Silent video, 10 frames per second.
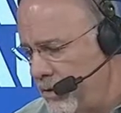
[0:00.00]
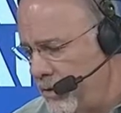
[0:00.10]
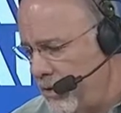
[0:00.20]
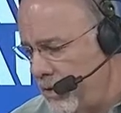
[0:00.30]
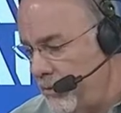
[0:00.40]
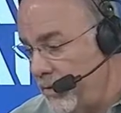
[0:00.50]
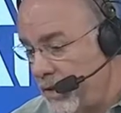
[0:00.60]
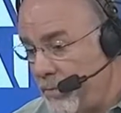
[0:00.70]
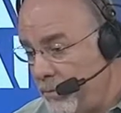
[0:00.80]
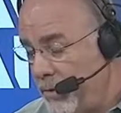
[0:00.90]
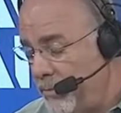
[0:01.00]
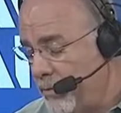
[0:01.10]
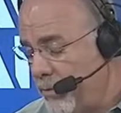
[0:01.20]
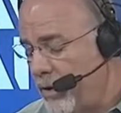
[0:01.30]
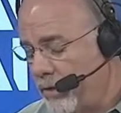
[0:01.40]
But they put people to
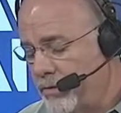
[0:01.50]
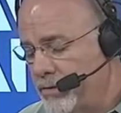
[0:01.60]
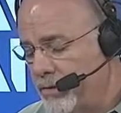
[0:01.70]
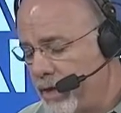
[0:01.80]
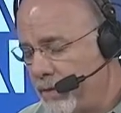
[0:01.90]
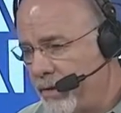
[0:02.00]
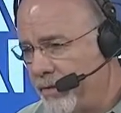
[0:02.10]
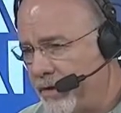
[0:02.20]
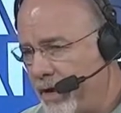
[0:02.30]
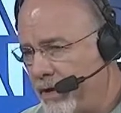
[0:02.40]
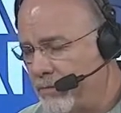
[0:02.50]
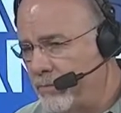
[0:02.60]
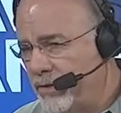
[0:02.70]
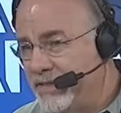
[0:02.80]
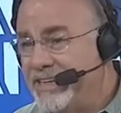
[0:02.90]
work. There's no doubt about that.
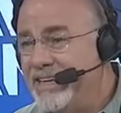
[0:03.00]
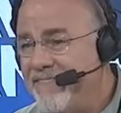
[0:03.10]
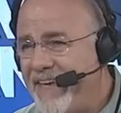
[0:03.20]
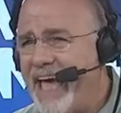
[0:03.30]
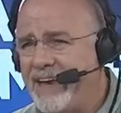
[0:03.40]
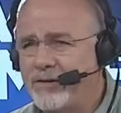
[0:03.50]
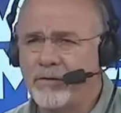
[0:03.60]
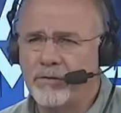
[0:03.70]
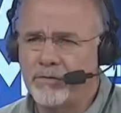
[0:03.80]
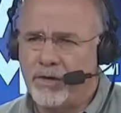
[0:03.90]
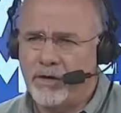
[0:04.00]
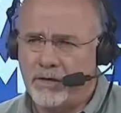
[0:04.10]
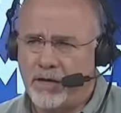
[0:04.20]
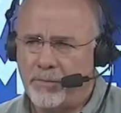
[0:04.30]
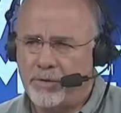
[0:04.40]
But did that turn the
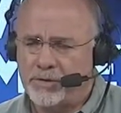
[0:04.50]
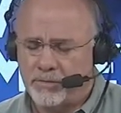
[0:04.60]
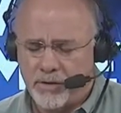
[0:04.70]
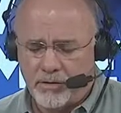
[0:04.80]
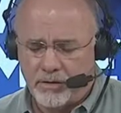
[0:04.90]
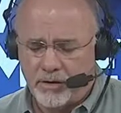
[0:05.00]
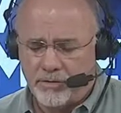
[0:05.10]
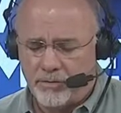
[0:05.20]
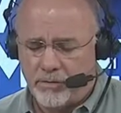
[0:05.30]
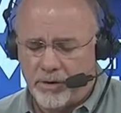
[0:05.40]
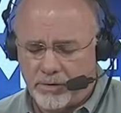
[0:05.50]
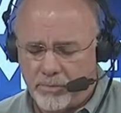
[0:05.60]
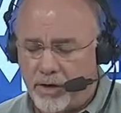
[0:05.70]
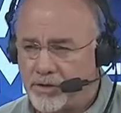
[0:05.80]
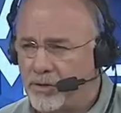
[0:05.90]
economics around on the Great
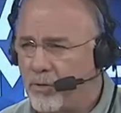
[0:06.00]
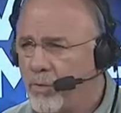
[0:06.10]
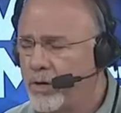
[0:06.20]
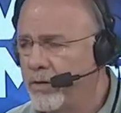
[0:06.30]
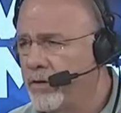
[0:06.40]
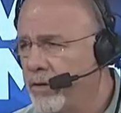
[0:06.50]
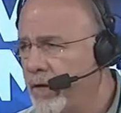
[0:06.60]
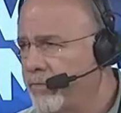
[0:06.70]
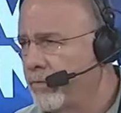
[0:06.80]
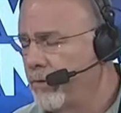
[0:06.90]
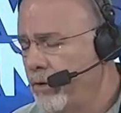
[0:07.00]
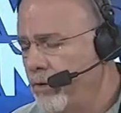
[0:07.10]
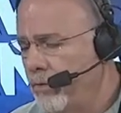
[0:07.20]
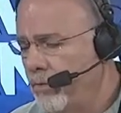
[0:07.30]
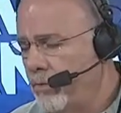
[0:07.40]
Depression, or did the government,
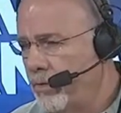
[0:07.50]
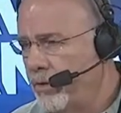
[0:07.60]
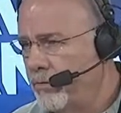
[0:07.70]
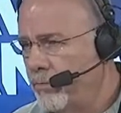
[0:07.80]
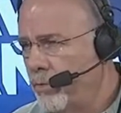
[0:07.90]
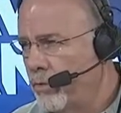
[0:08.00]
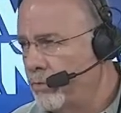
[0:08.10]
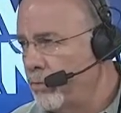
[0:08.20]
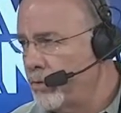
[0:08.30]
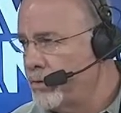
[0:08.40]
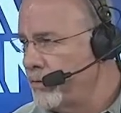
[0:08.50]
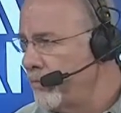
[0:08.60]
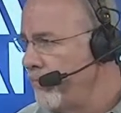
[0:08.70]
or did World War II?